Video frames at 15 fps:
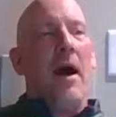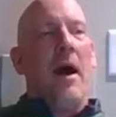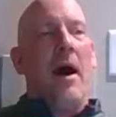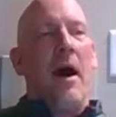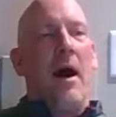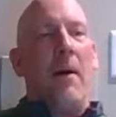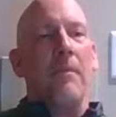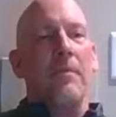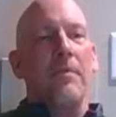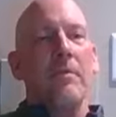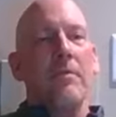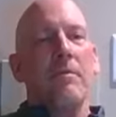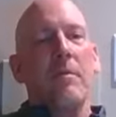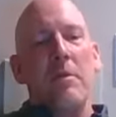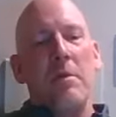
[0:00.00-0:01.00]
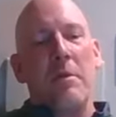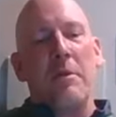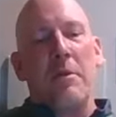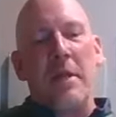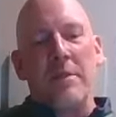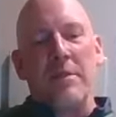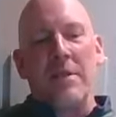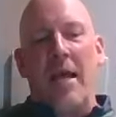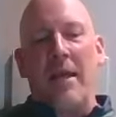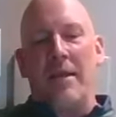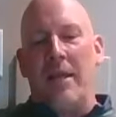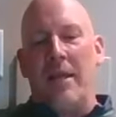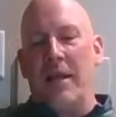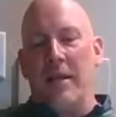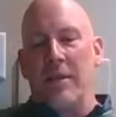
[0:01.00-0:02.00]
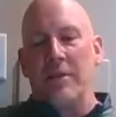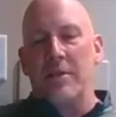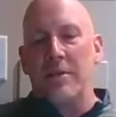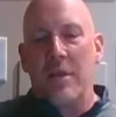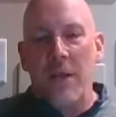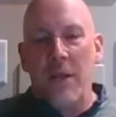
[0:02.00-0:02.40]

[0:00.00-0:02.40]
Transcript: Um, these ideas,